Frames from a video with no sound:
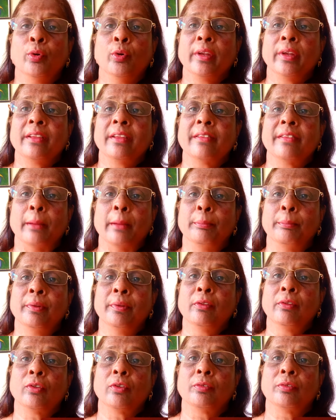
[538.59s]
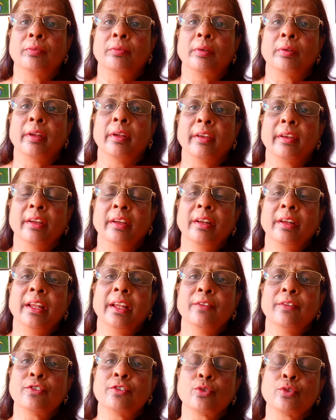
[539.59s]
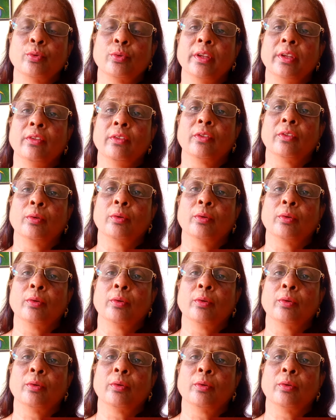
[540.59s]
more examples of real life stories